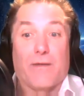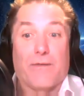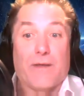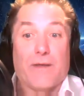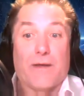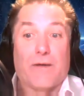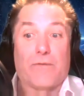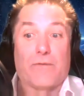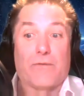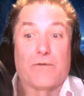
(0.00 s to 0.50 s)

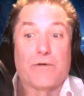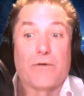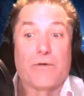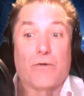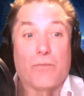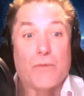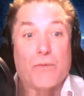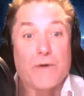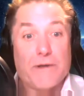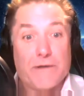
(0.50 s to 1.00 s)
That
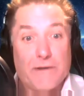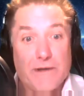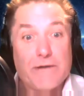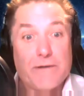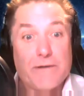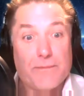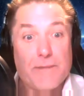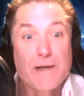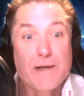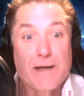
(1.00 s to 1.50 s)
we need
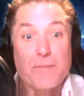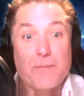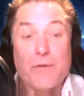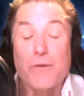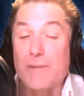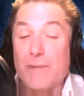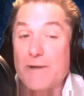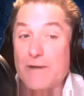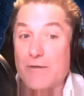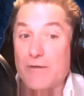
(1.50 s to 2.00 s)
to be able to
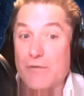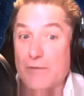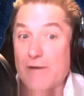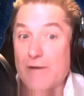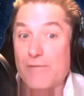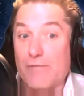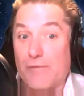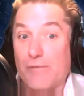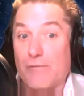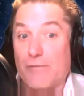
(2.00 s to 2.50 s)
be
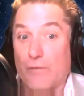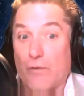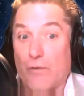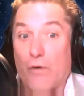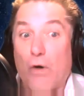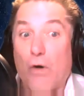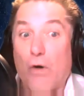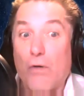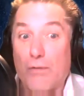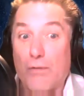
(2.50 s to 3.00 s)
grateful for
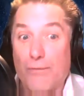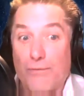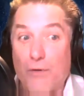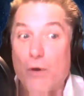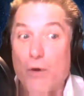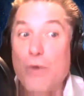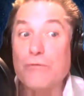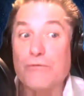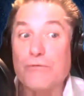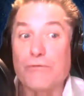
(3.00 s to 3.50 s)
all of
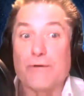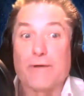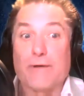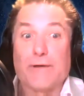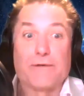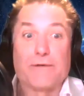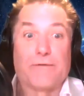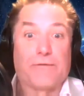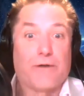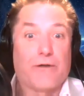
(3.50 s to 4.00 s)
those
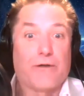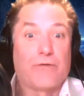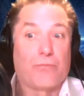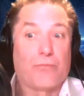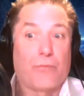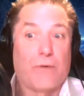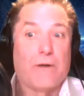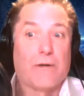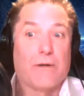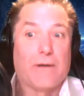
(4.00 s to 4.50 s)
things as
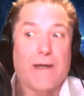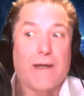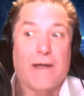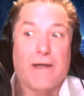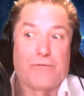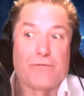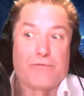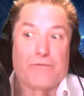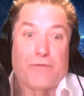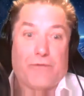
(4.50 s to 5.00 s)
well
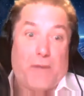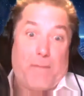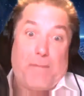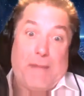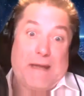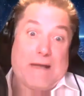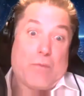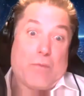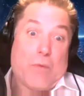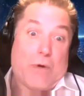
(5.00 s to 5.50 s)
as the
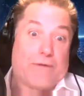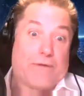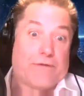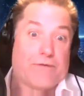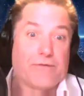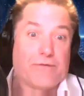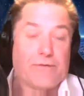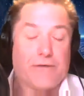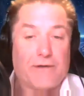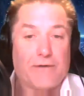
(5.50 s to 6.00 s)
big
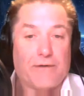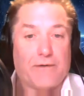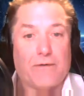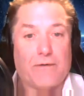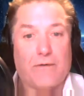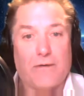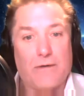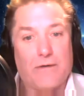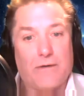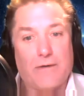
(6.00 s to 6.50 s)
ones that
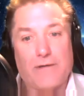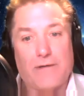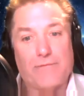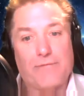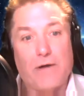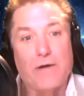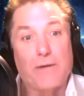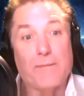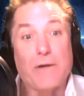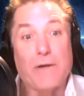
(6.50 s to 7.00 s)
have
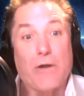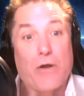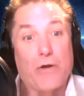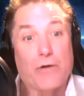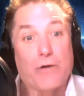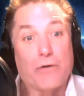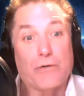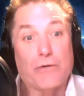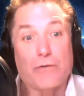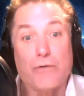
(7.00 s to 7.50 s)
come
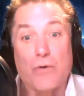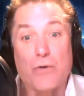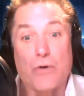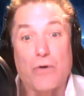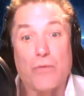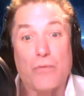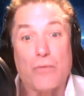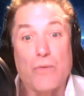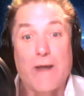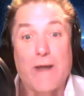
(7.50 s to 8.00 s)
along the
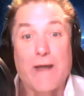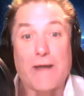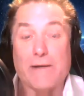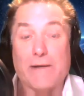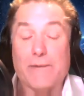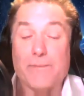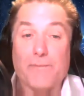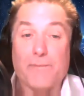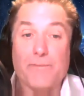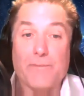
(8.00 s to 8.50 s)
way.
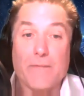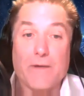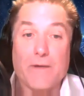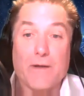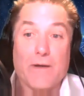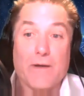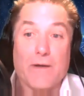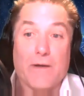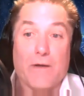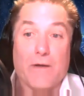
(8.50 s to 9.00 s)

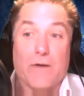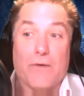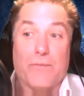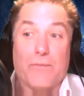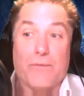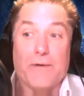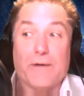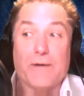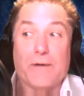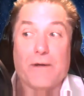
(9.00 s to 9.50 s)

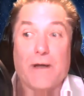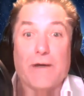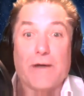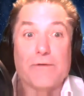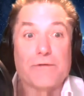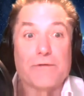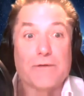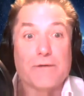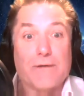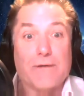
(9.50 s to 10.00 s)

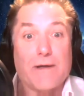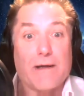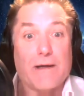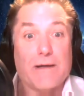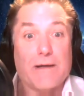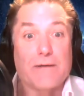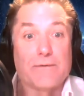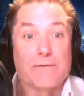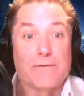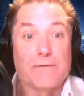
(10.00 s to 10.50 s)
Realizing
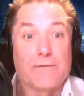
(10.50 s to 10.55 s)
that